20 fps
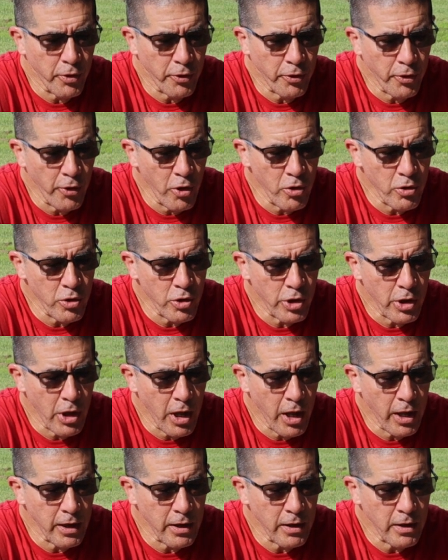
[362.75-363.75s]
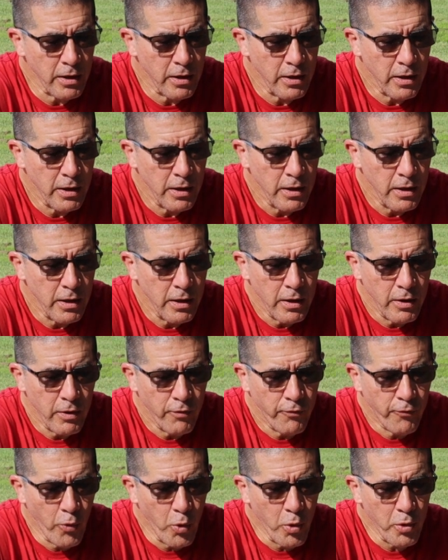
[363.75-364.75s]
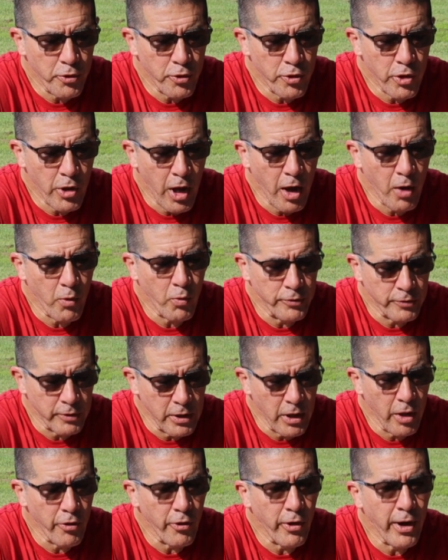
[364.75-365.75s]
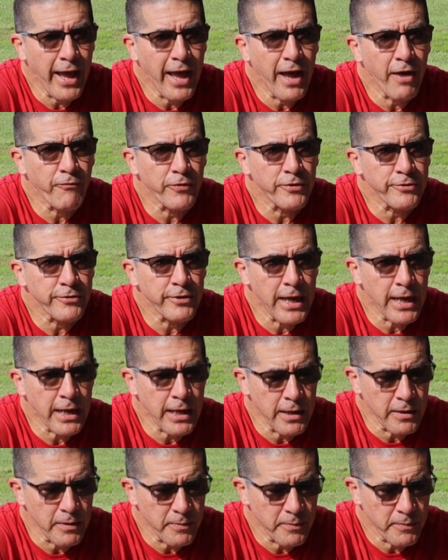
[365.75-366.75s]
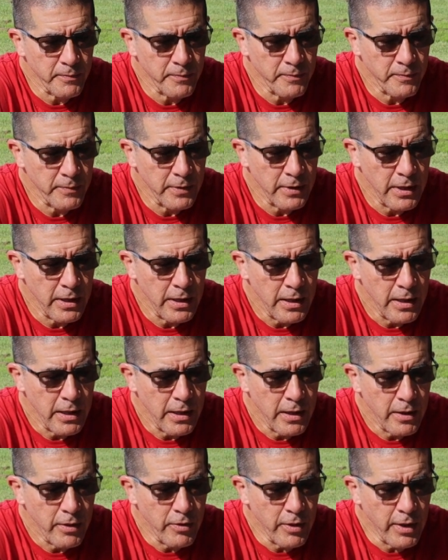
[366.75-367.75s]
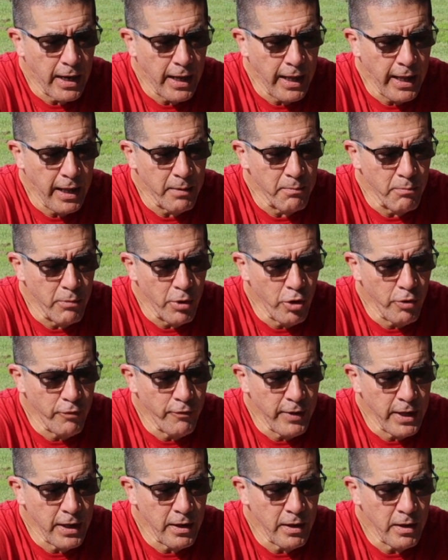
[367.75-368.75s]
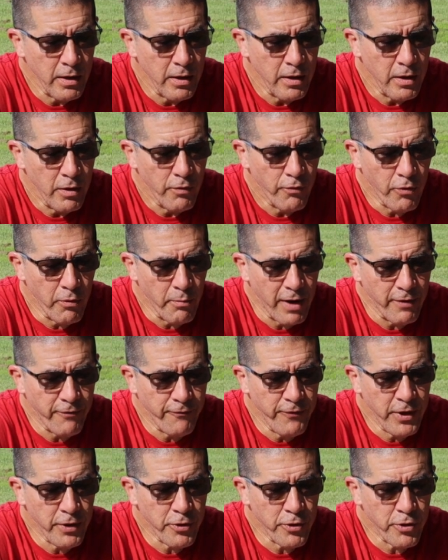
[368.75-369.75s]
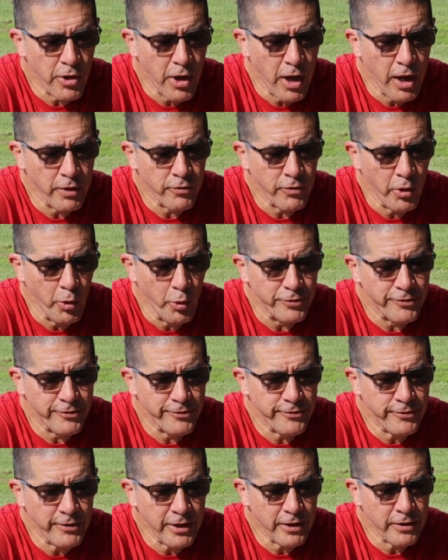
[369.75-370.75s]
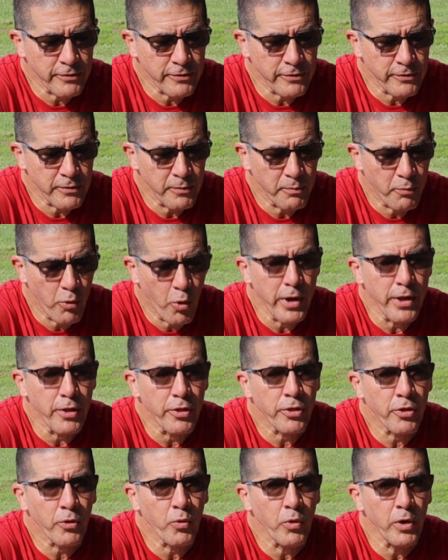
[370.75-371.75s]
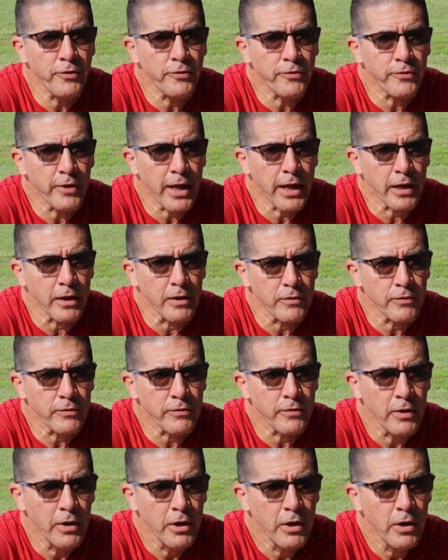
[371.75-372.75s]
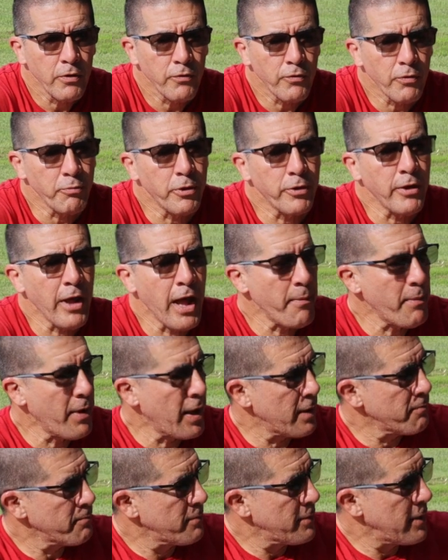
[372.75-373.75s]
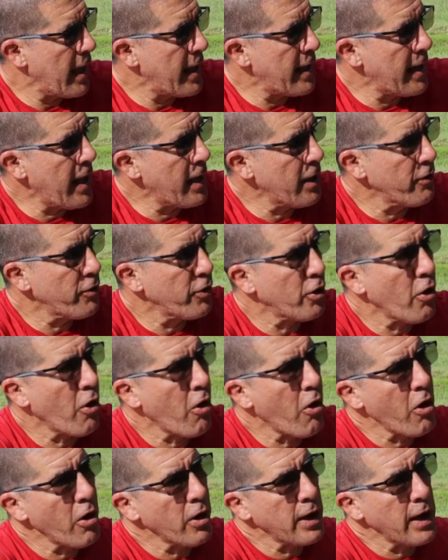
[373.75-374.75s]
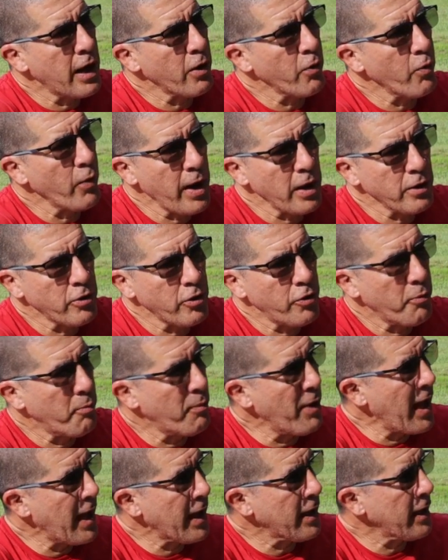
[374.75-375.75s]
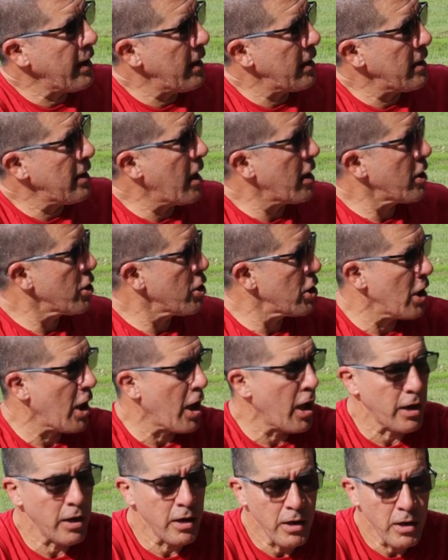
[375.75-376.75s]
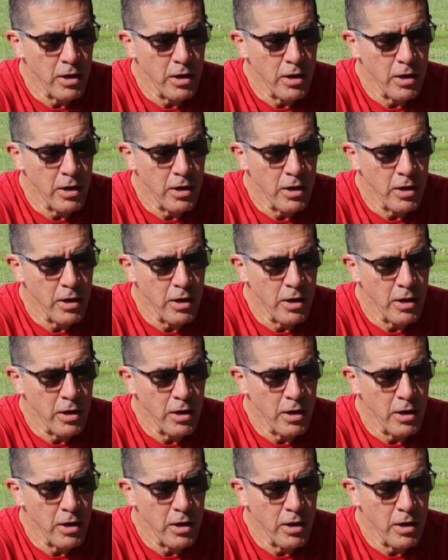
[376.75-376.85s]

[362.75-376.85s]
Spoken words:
the third shot. Fourth shot was another half a second. Then I had moving for my fifth shot, so it was 6.3 seconds from the time I got out of the car, got around to the back, and got a shot